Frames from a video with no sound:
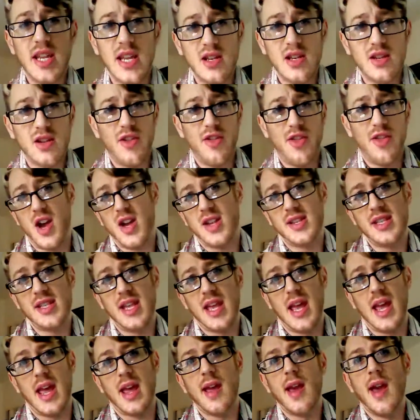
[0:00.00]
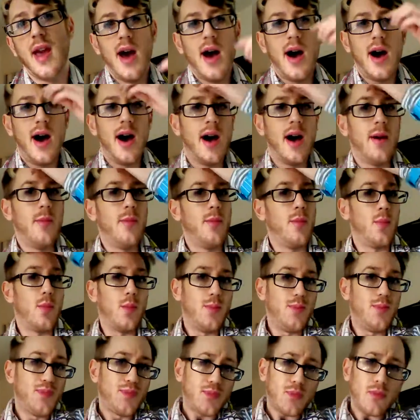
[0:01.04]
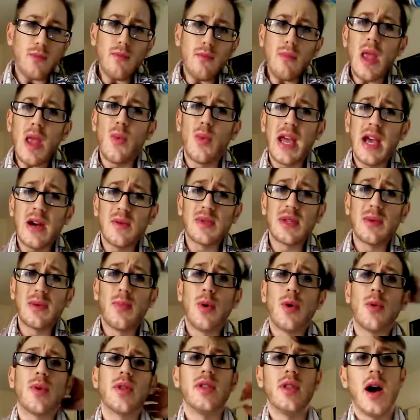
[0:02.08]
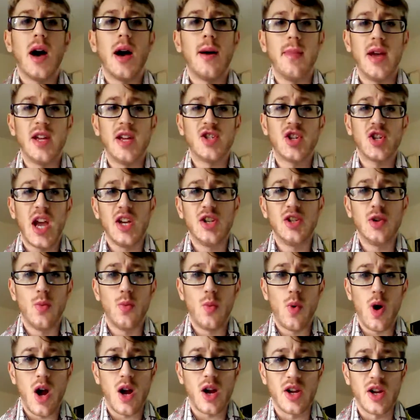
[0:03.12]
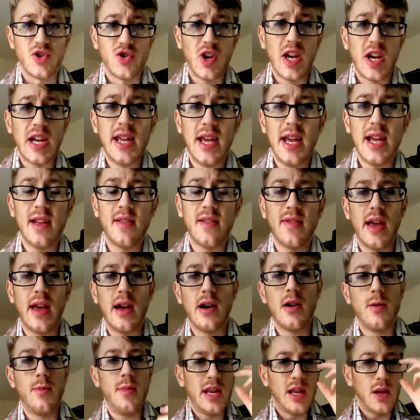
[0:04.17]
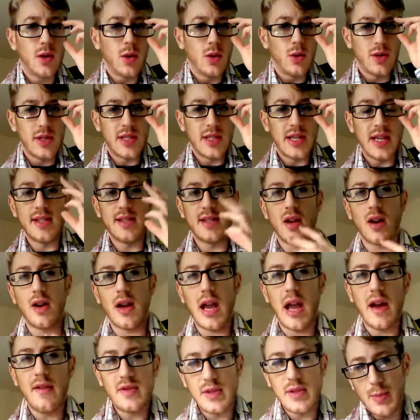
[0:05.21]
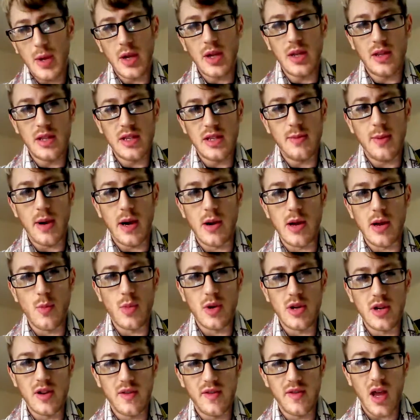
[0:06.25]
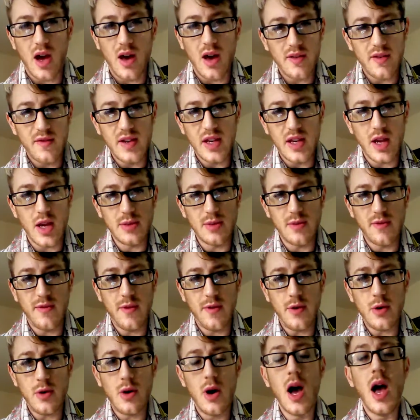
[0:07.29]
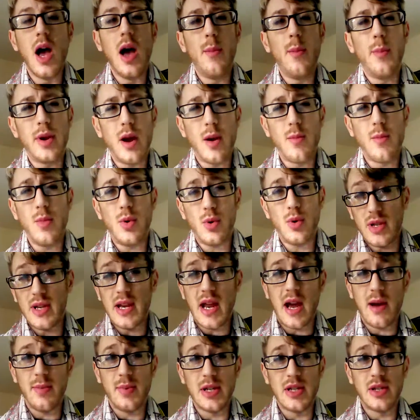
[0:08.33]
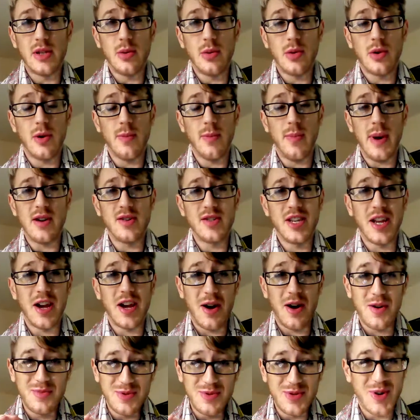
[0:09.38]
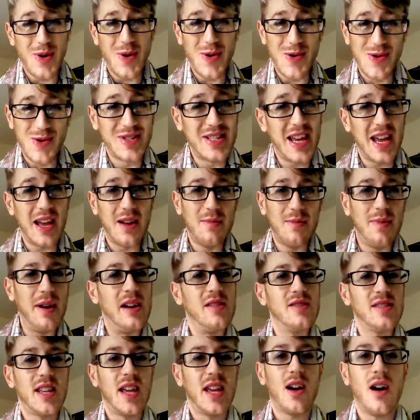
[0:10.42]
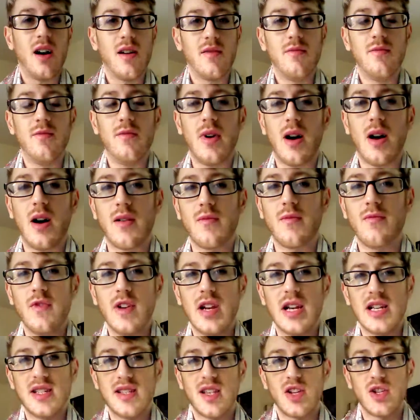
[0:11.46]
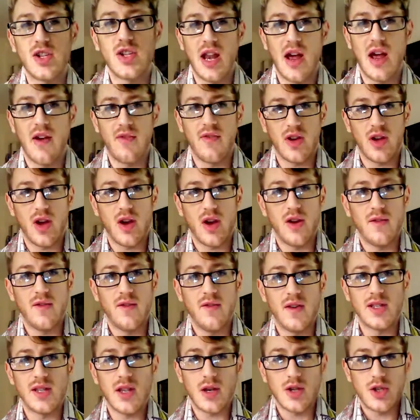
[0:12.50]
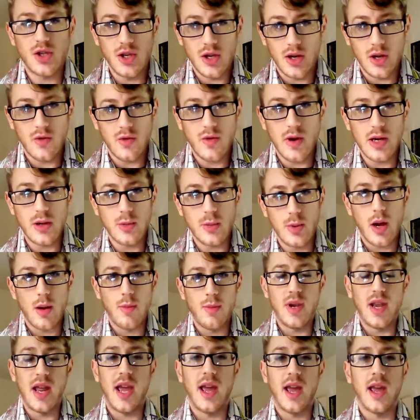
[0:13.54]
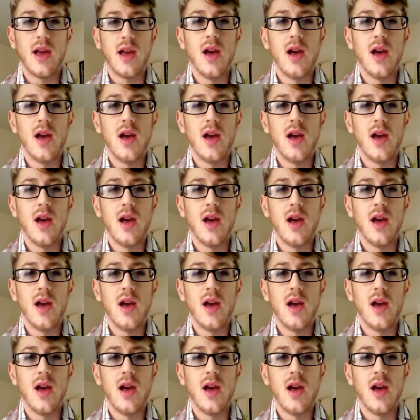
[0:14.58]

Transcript: to 30. We help support with education, work and training. There are many courses. I have spoken this about in one of the other videos before, but I'm more than happy to talk about it. I will go on a day about it. I'm really such an advocate for such an incredible company,